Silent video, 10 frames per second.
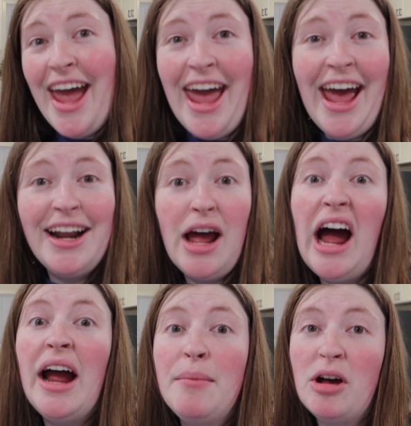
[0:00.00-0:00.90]
And
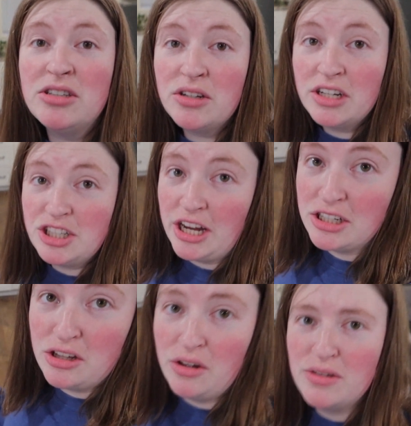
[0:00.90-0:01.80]
I'm also gonna
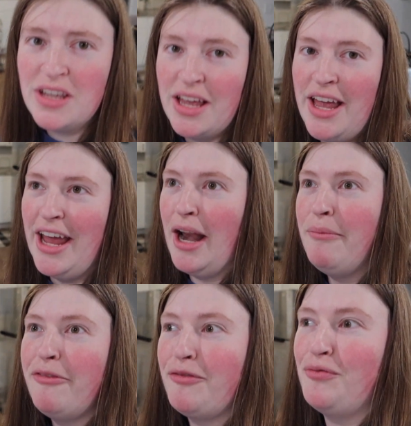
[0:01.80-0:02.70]
change clothes. And
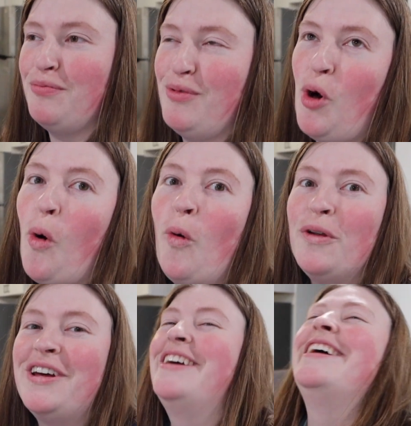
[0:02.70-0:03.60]
I'm cold.